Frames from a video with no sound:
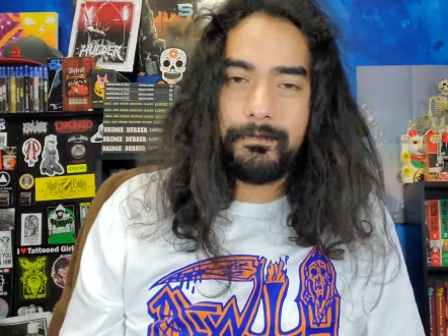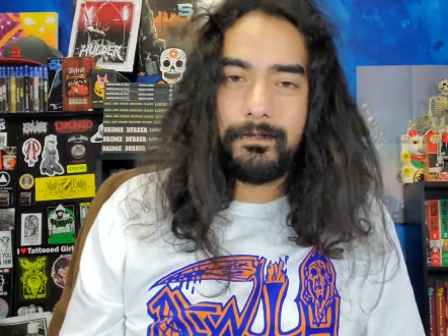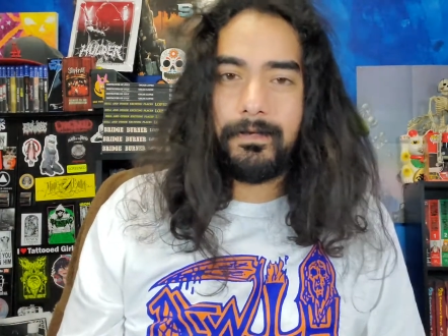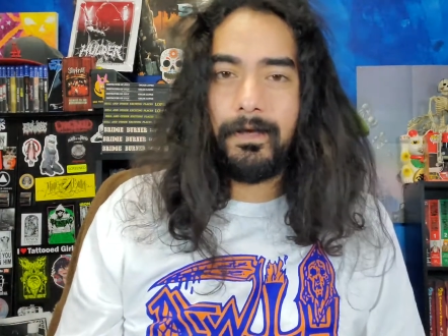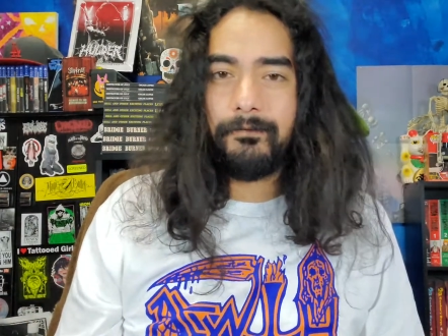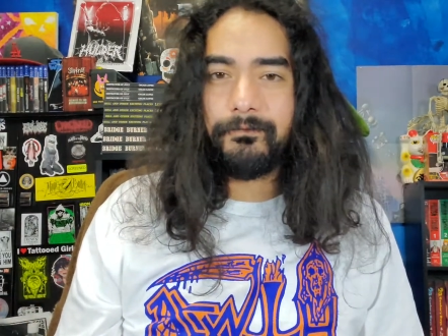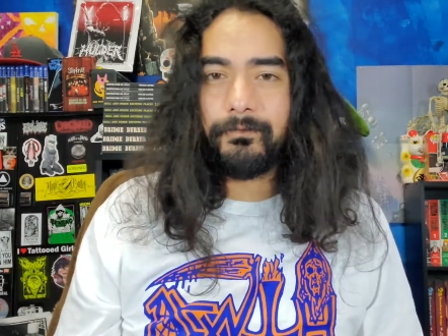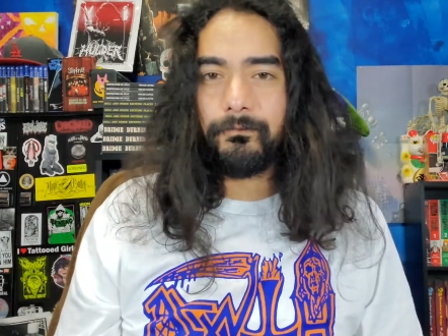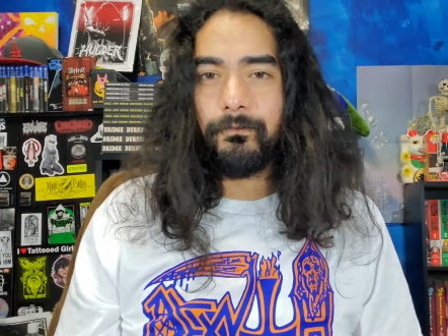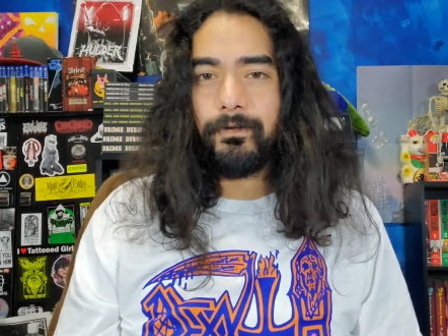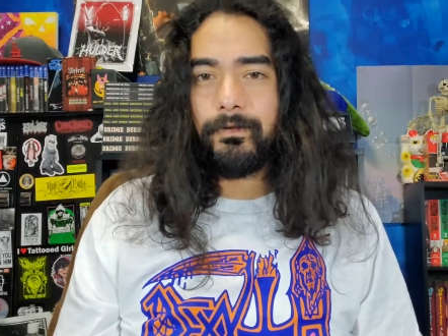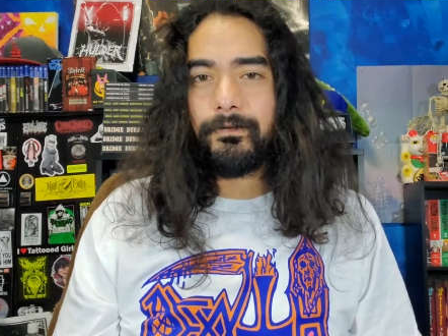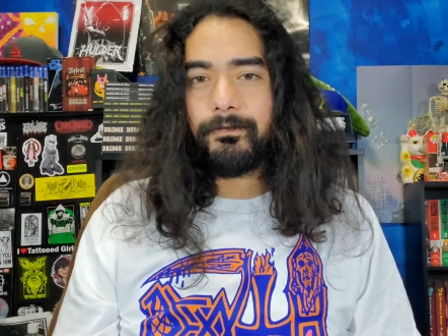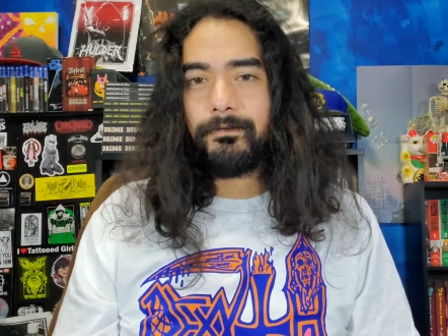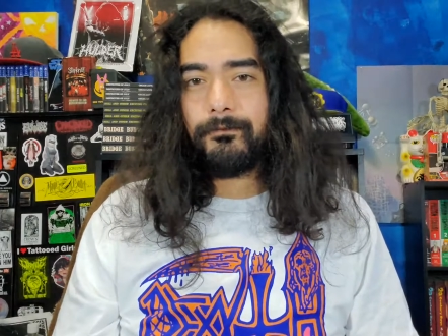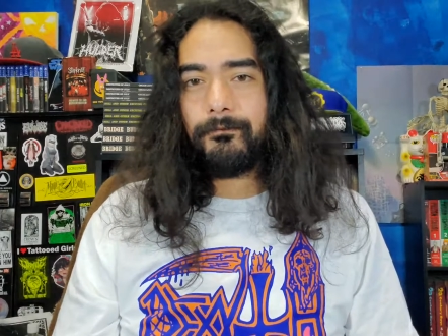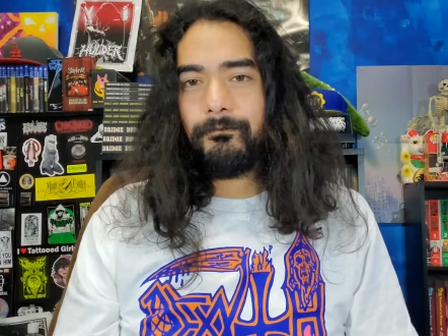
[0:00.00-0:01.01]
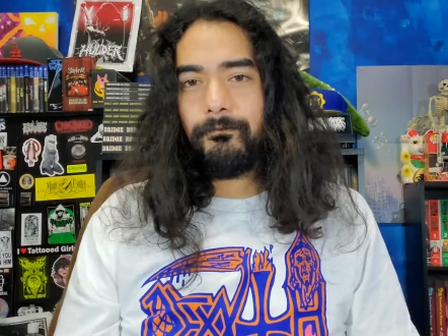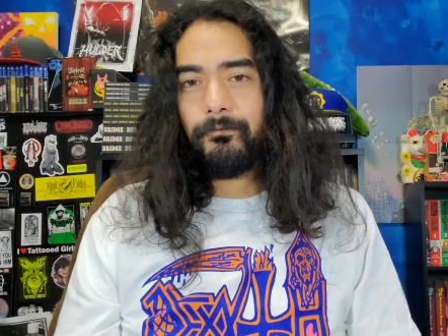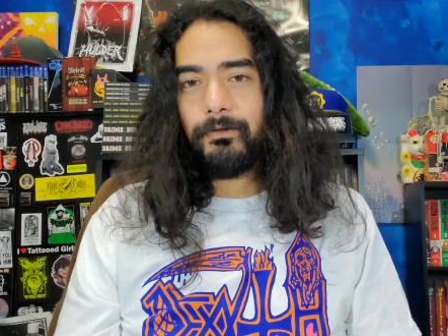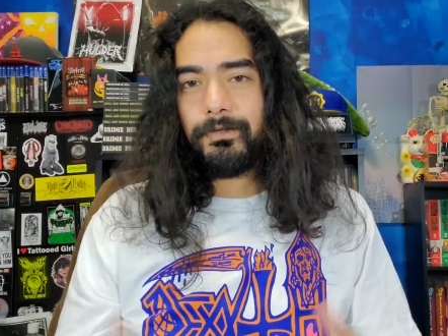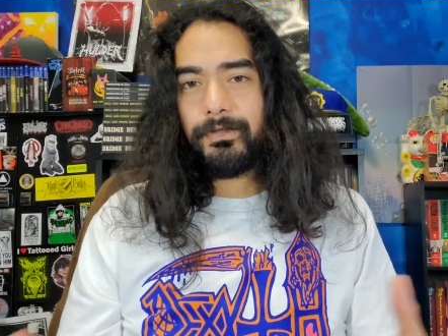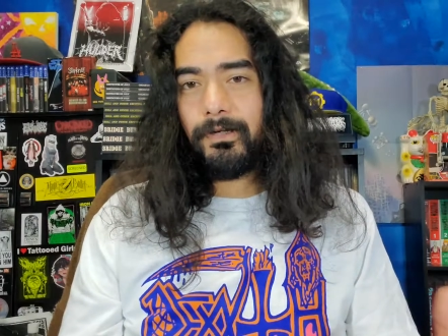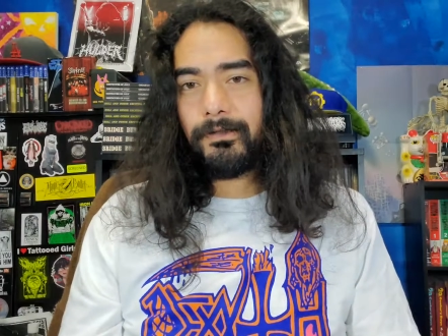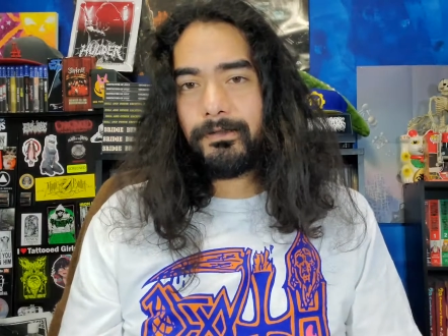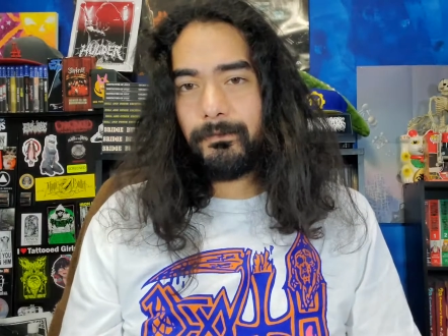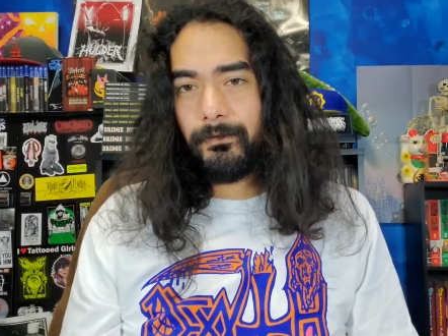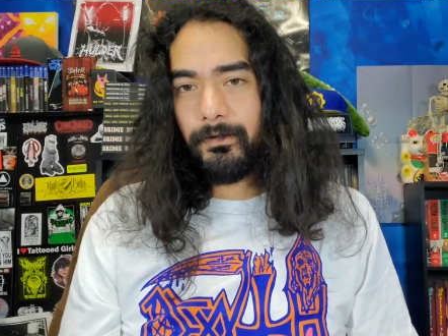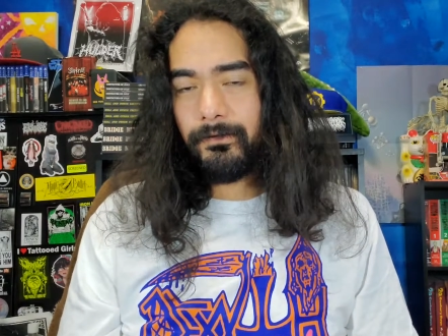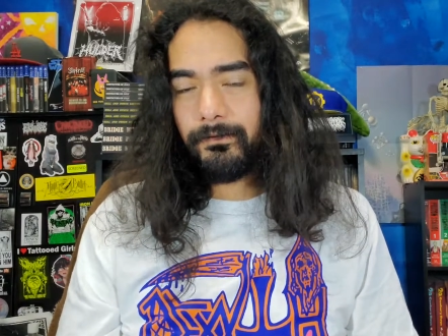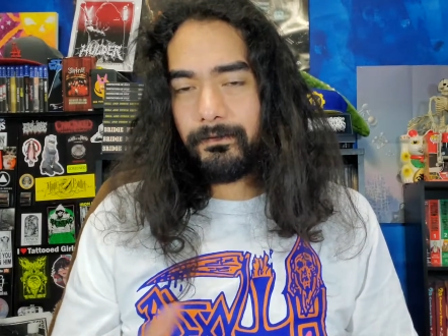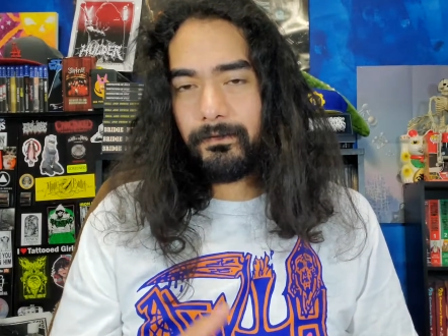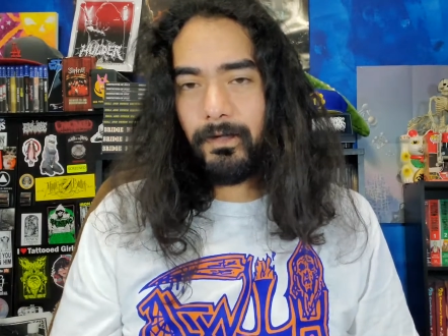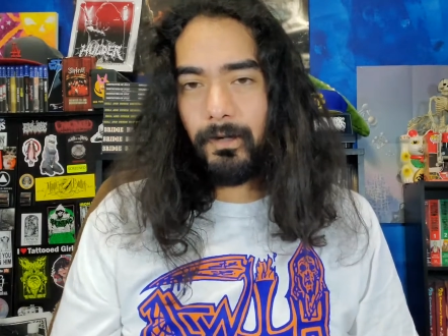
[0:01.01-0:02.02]
after what we talked
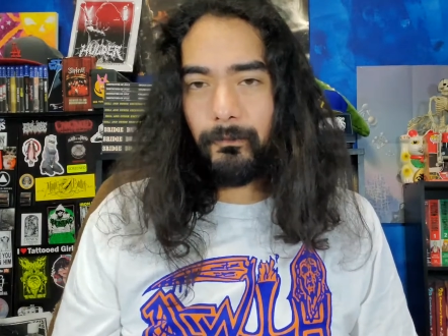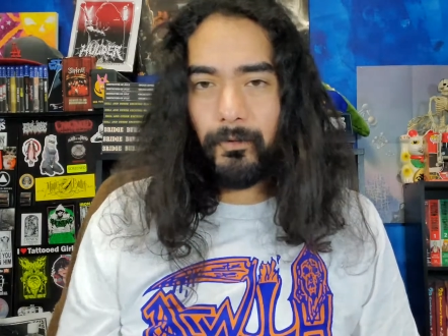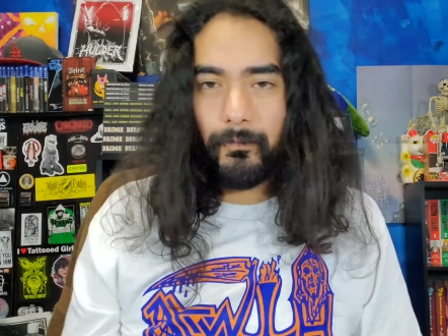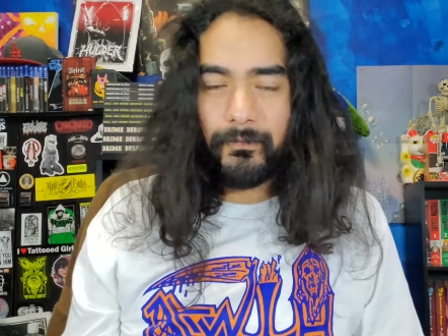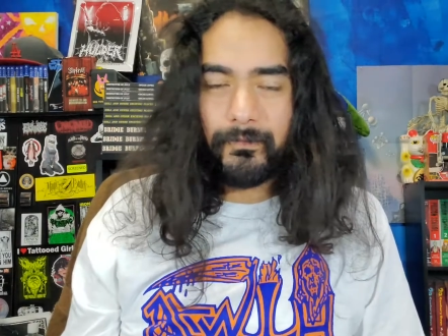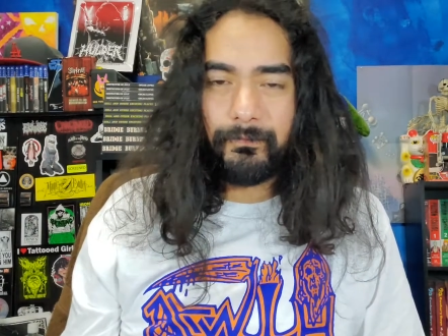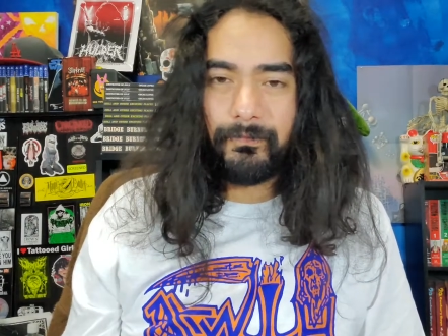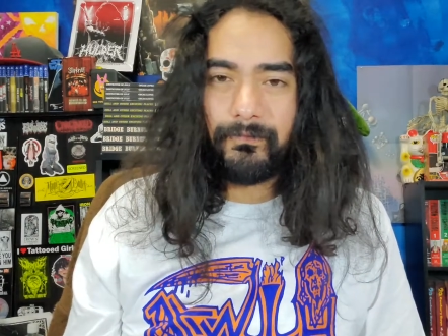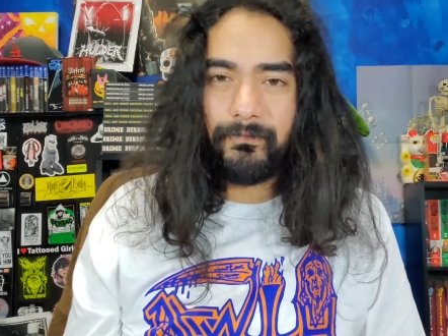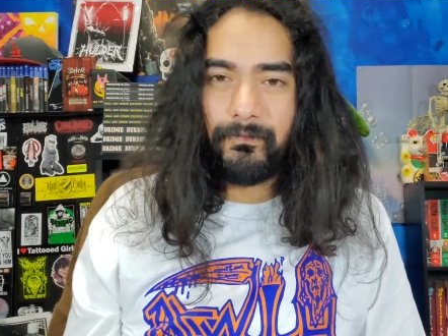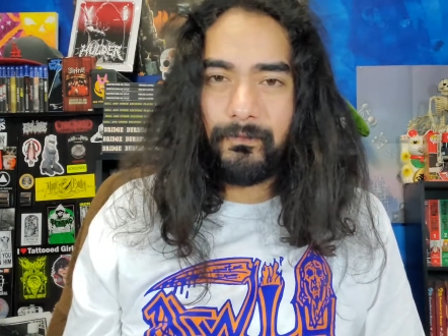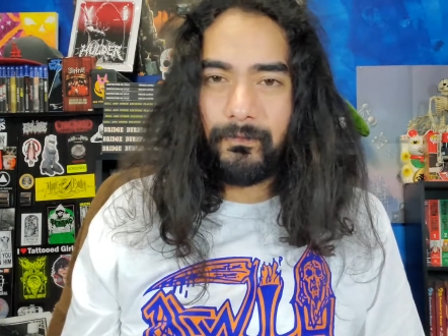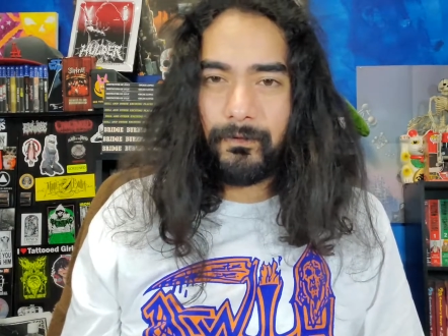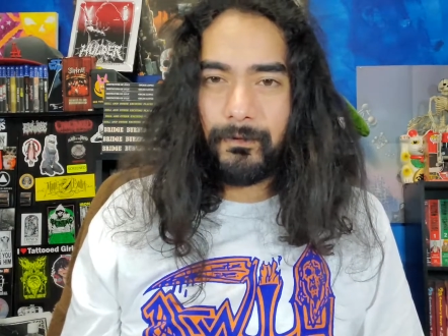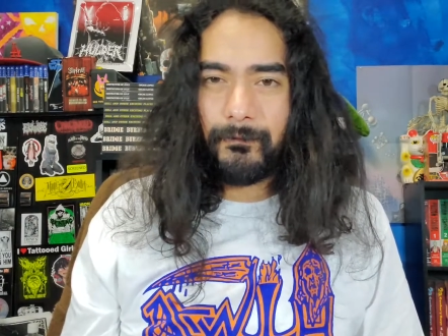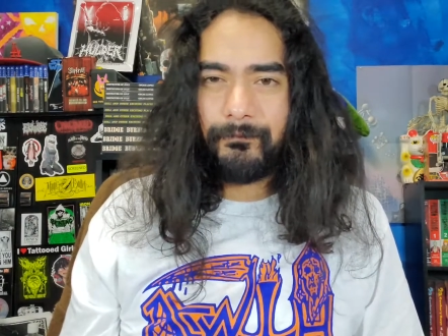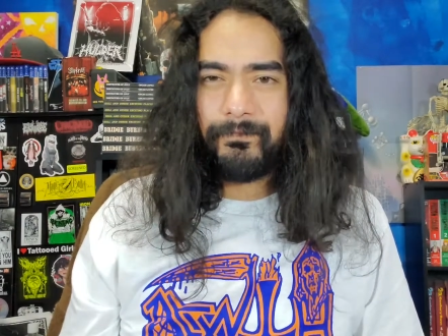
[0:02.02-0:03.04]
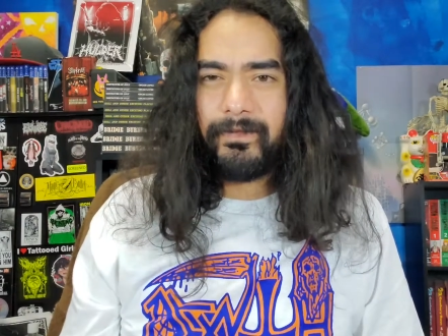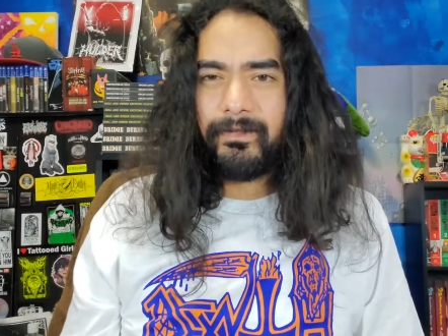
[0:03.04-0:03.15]
about a moment before,